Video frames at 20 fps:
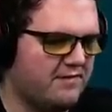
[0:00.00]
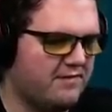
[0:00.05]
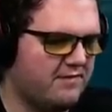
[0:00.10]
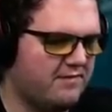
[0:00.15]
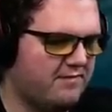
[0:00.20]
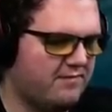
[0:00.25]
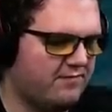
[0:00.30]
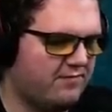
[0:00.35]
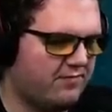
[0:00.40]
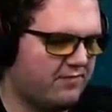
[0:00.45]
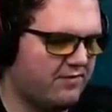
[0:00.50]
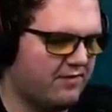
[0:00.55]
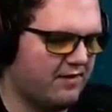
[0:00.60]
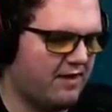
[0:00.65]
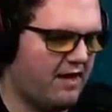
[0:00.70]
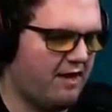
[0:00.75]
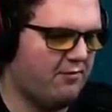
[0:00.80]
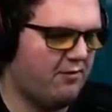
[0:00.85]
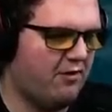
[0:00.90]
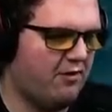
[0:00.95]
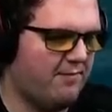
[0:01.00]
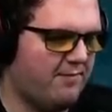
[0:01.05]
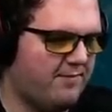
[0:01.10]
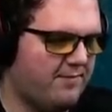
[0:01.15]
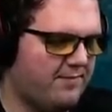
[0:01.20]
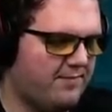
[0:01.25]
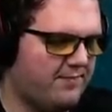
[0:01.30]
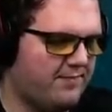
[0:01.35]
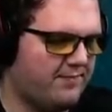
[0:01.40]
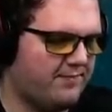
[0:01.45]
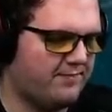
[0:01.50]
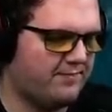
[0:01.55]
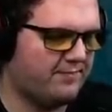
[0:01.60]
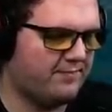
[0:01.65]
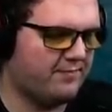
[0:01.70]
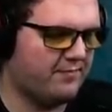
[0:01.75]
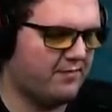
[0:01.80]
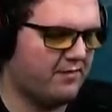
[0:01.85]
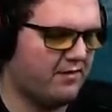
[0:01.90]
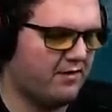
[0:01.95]
The cannon is dead, it's
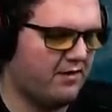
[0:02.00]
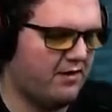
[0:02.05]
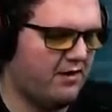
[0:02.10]
ours.